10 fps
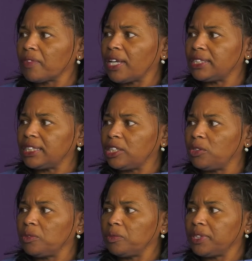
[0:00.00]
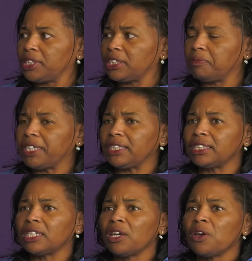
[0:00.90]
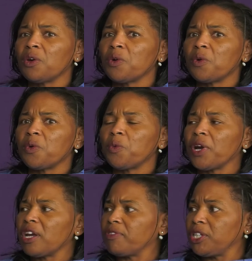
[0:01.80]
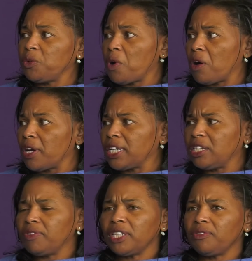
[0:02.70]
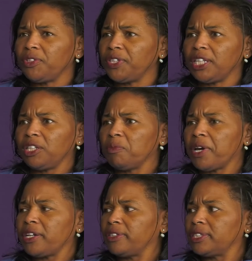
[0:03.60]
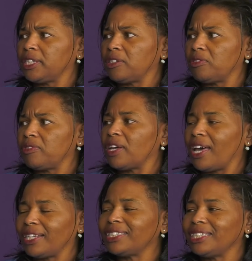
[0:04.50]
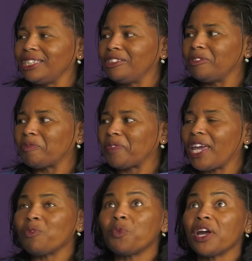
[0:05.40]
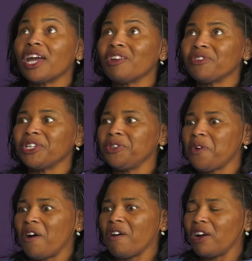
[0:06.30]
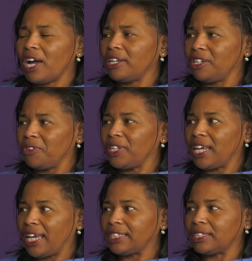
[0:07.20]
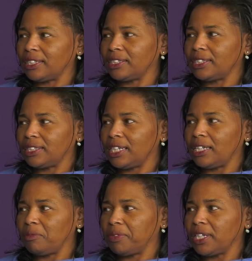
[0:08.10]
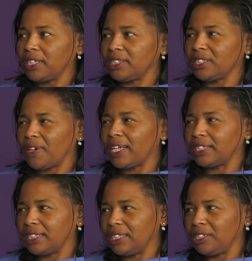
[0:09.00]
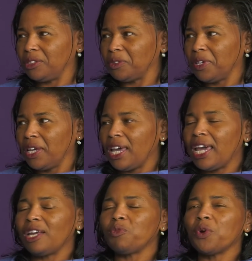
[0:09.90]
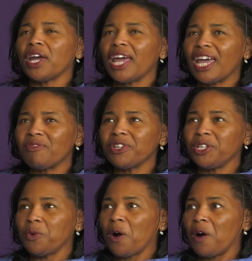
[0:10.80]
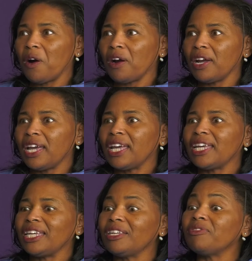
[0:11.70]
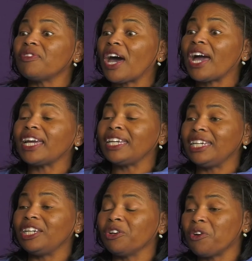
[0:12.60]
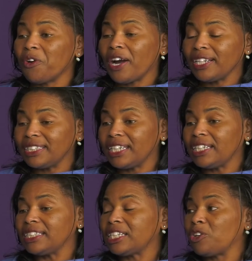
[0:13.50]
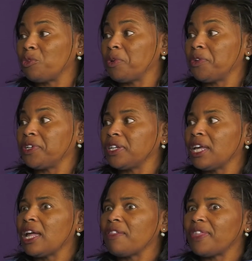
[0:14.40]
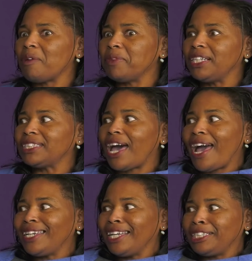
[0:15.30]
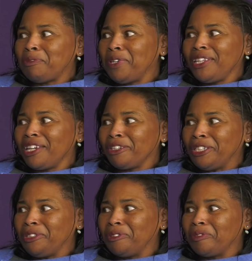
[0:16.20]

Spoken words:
I see you, which just means wherever you are, even if you think you're by yourself, I see you. And wherever you are, I know that excellence is taking place, so I see you. And wherever you are, if I hear or I say Sa Ubona, that means I get to be there too.